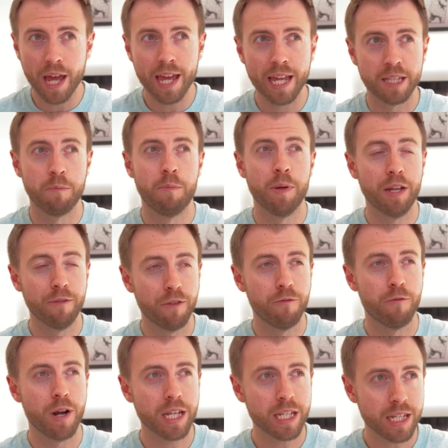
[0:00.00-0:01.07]
is a bit of a
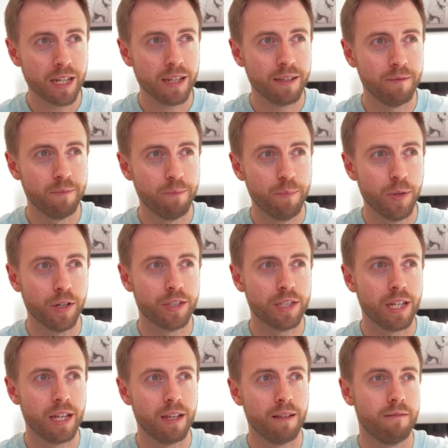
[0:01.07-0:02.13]
risk, but
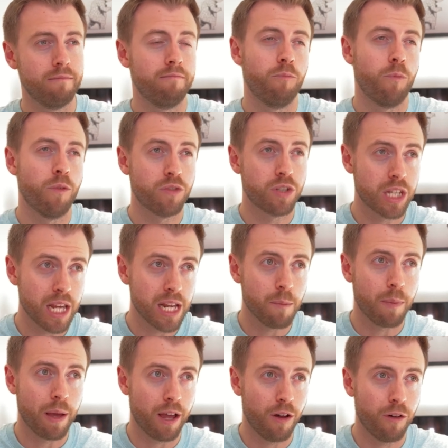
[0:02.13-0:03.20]
we've seen it
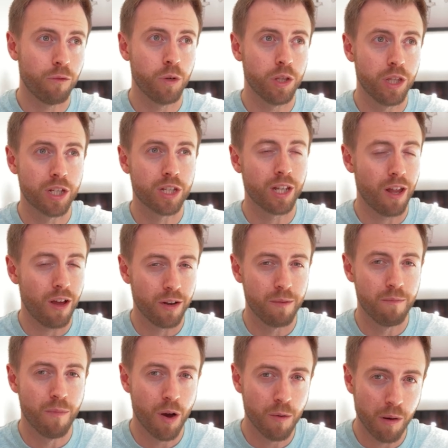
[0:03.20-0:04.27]
pay off with the Solana
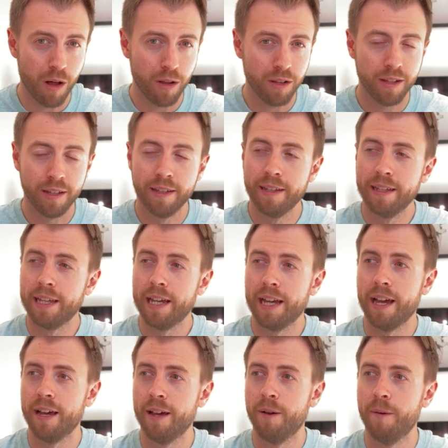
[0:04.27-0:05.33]
mobile.
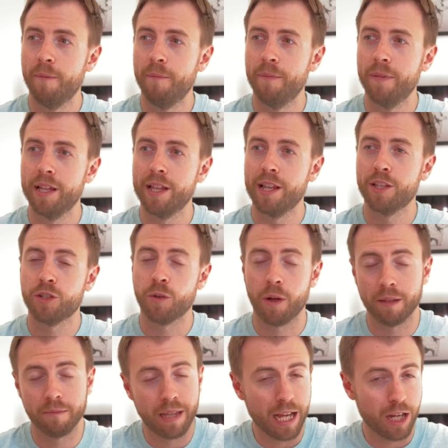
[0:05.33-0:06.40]

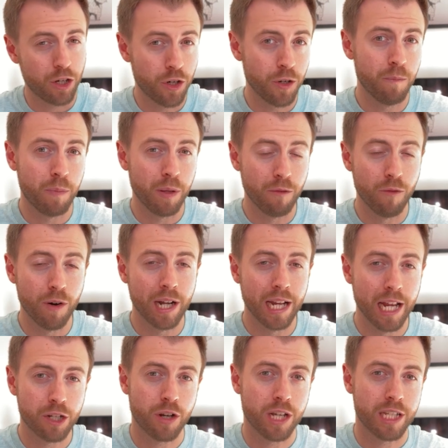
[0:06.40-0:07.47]
That could be really
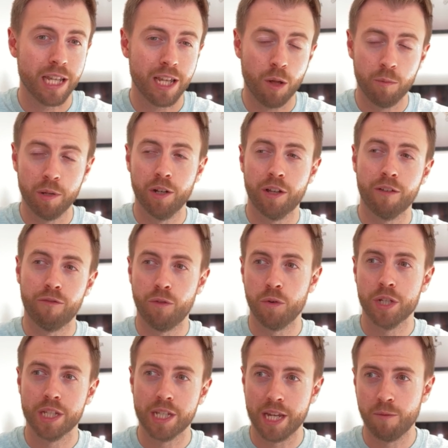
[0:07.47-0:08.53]
interesting. I'll be looking forward
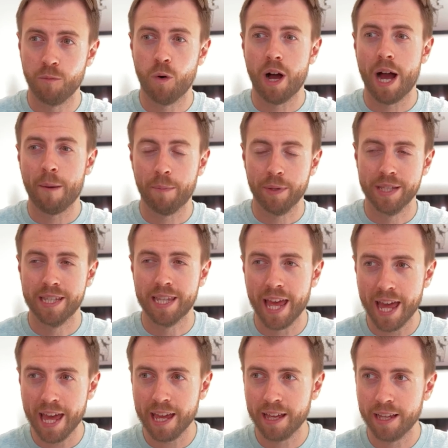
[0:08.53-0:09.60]
to seeing what happens
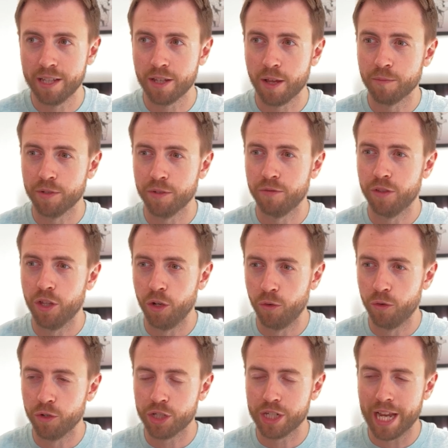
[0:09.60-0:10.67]
there in terms of the
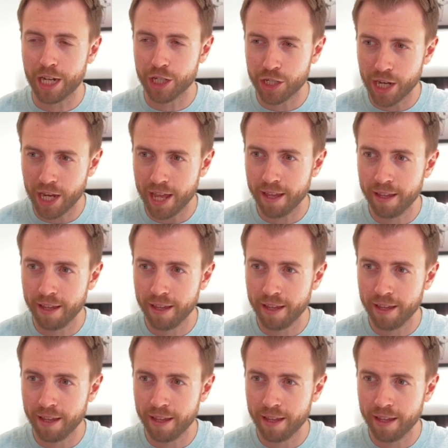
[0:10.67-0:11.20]
launch next year.